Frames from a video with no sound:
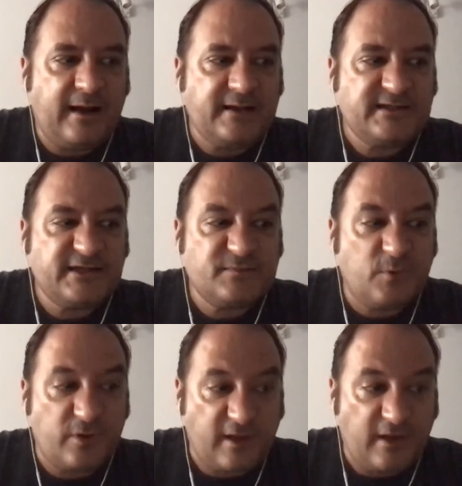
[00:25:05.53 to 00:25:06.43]
6
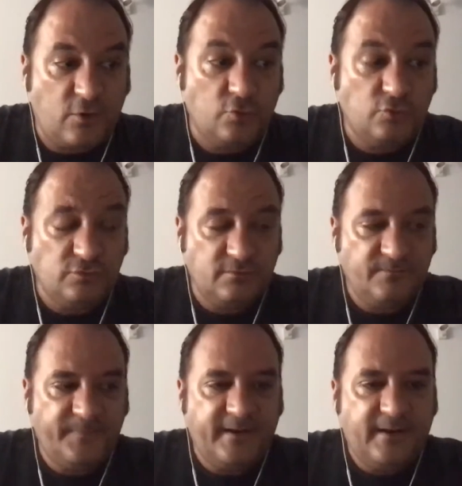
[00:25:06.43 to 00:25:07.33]
months ago
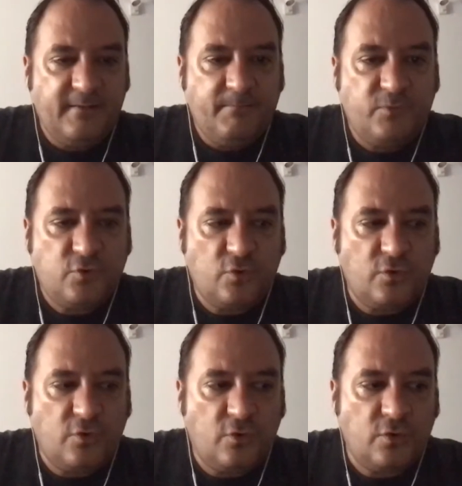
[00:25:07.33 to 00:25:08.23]

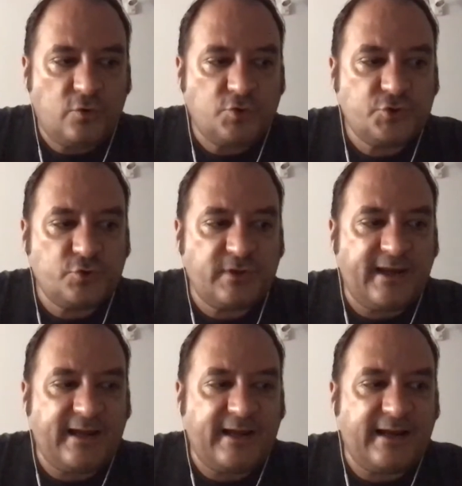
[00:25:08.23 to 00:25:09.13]
to shoot
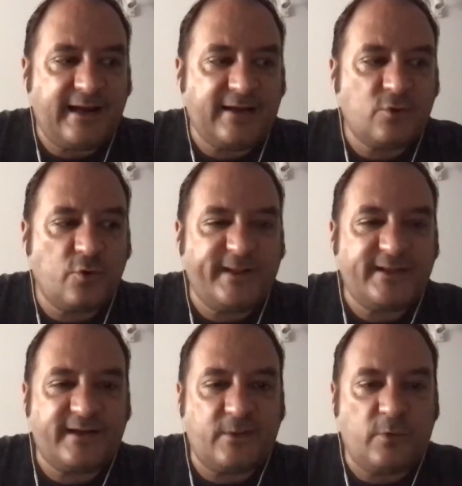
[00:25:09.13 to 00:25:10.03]
a
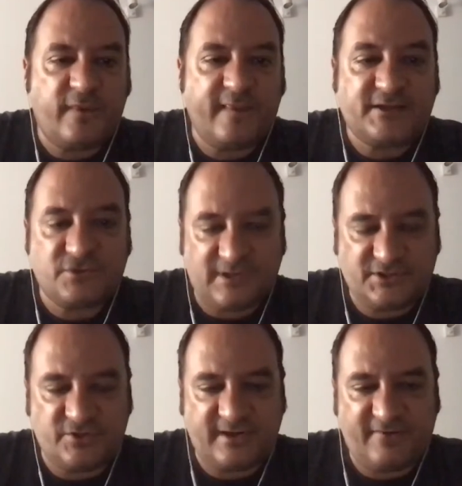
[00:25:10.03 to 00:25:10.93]
documentary with National
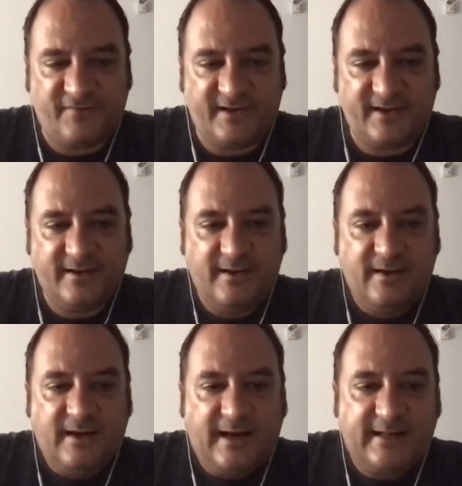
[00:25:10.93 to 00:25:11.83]
Geographic.
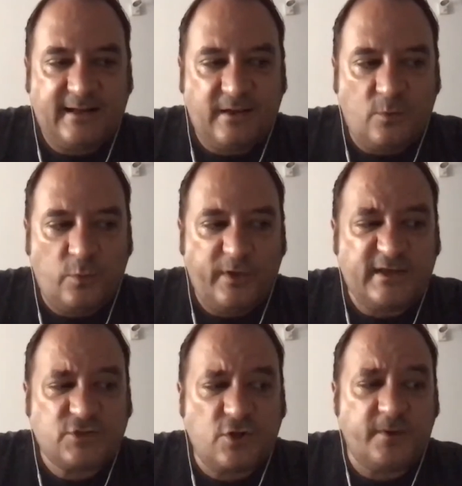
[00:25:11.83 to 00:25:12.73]
And we
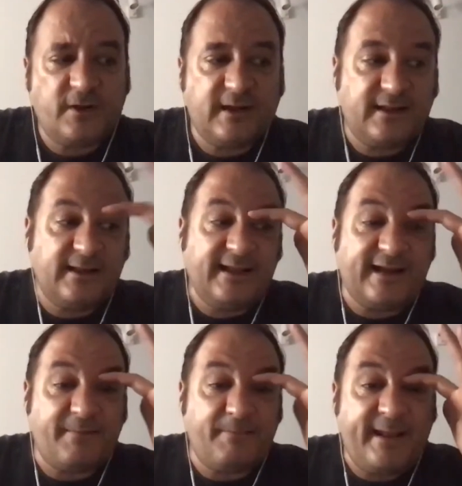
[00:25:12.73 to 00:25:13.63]
discovered that there
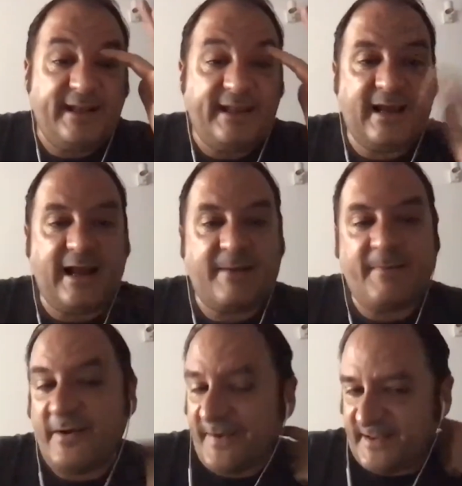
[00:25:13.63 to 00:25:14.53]
are many
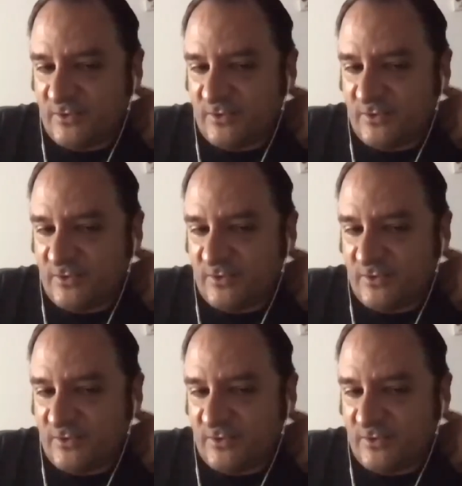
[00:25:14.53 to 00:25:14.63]
Americans